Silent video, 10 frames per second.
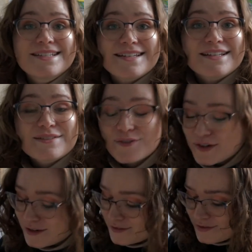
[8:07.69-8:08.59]
this for a
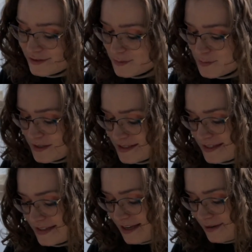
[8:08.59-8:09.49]
lovely Christmas
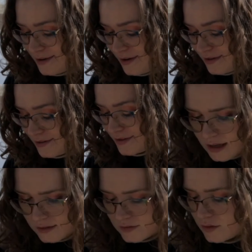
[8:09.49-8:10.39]
present. There you go.
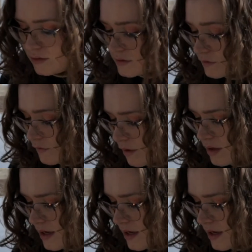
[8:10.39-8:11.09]
So Lucy Foley